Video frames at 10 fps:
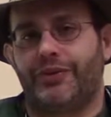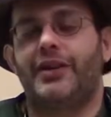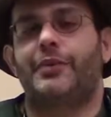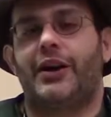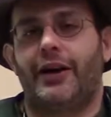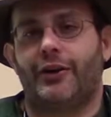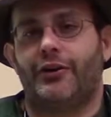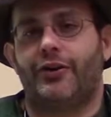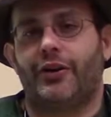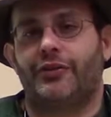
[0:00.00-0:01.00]
keep an eye on
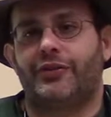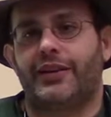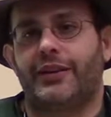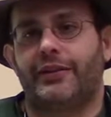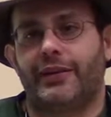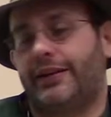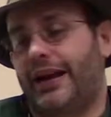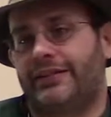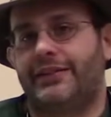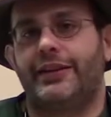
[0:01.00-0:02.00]
your dog's teeth and
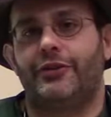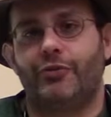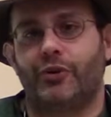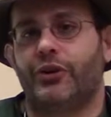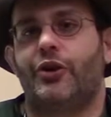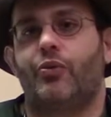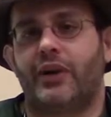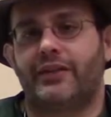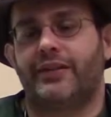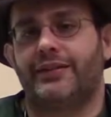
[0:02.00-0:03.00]
cat's teeth. You really don't
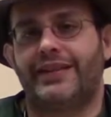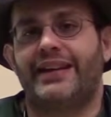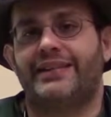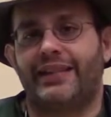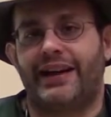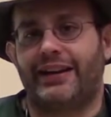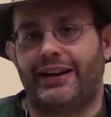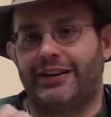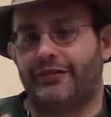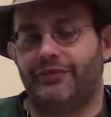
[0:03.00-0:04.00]
want it to get to that
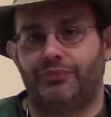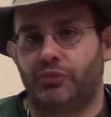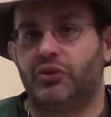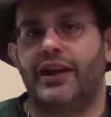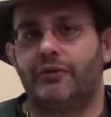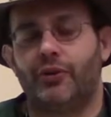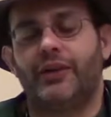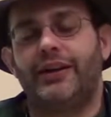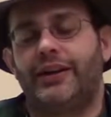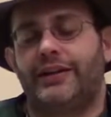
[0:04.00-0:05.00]
kind of
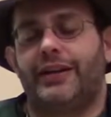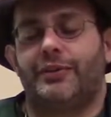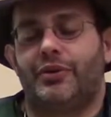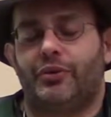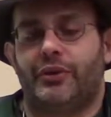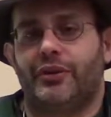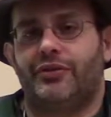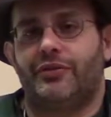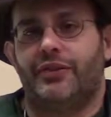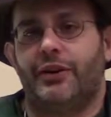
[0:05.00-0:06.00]
level that can be really
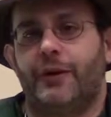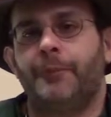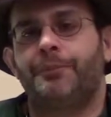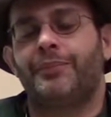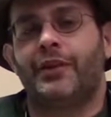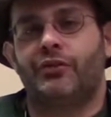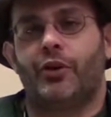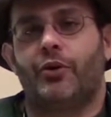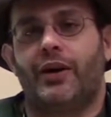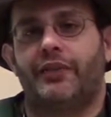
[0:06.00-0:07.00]
severe.
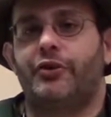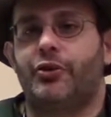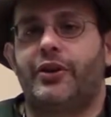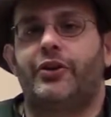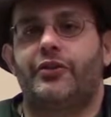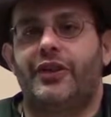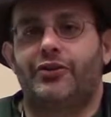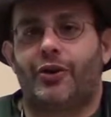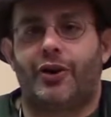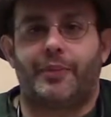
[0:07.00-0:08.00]
So if you do hear your
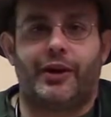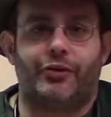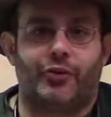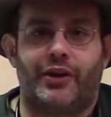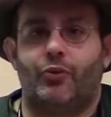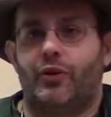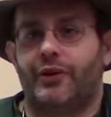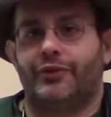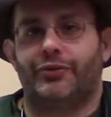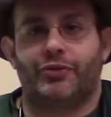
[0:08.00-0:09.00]
vet talk about grade
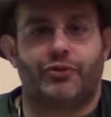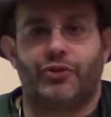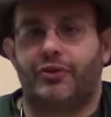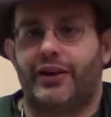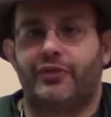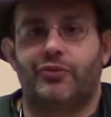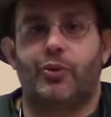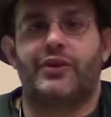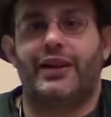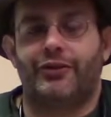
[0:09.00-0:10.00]
1 to grade
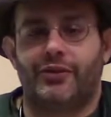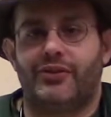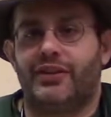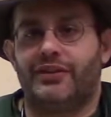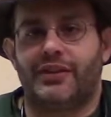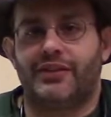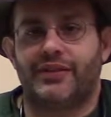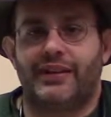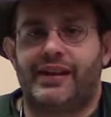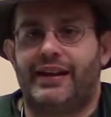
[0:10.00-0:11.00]
4 dental disease,
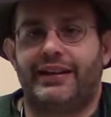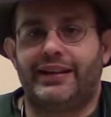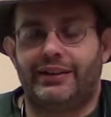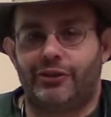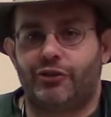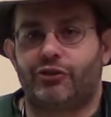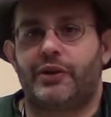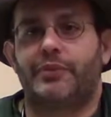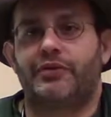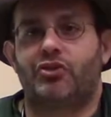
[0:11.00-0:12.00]
things like that, it's a
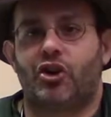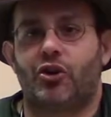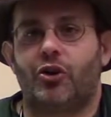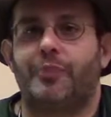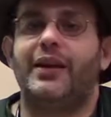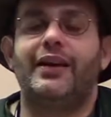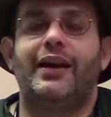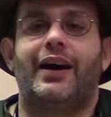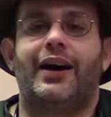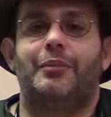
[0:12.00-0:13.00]
descriptive term.
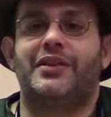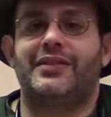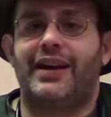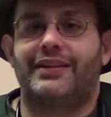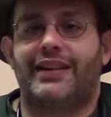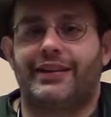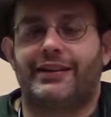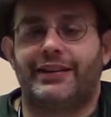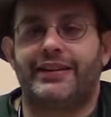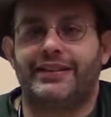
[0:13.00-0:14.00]
It's not
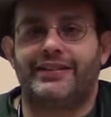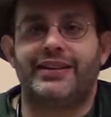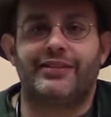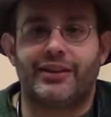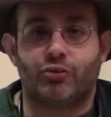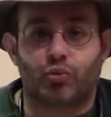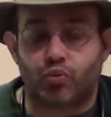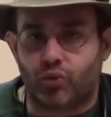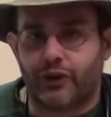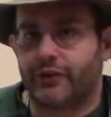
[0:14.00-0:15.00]
technically a disease that's
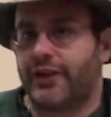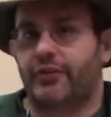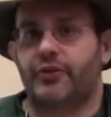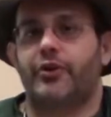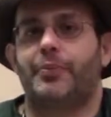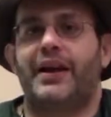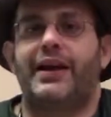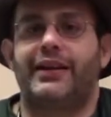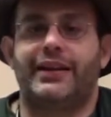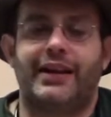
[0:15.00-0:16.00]
riddling through your
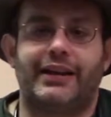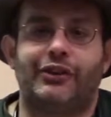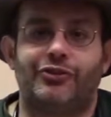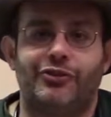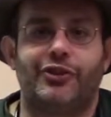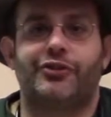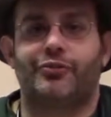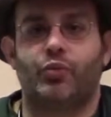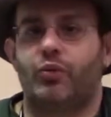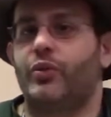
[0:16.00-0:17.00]
pet. Again, it's
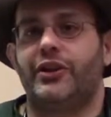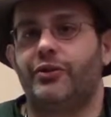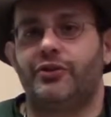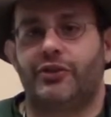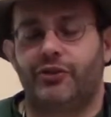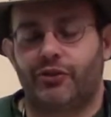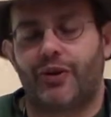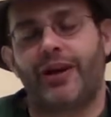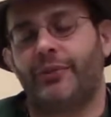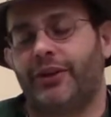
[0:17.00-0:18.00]
just what we use to
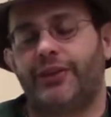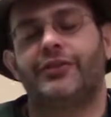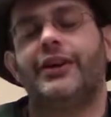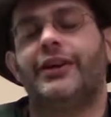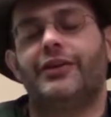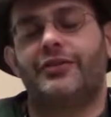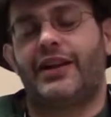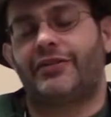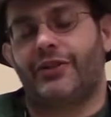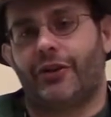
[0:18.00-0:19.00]
describe things. So
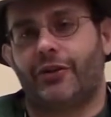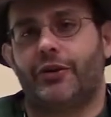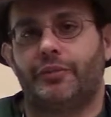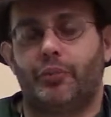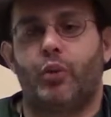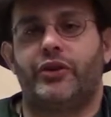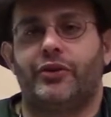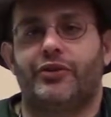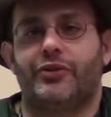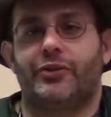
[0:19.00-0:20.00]
that's another
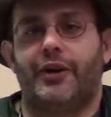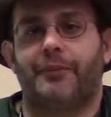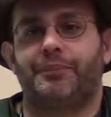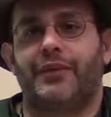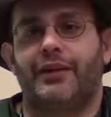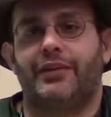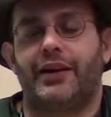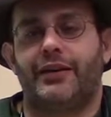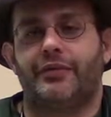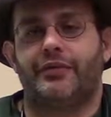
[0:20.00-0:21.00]
pointer to
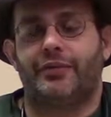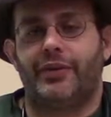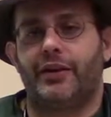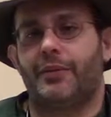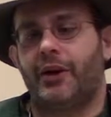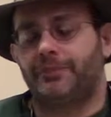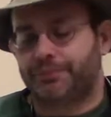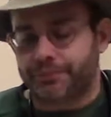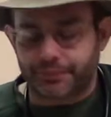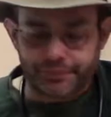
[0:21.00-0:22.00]
kind of think about.
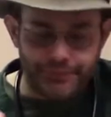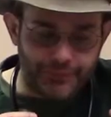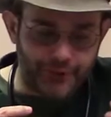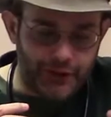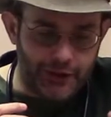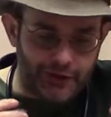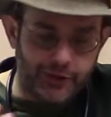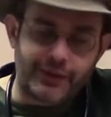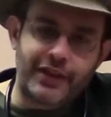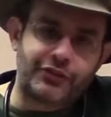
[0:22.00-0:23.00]

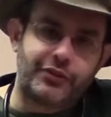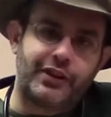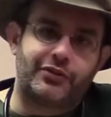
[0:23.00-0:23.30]
So the last two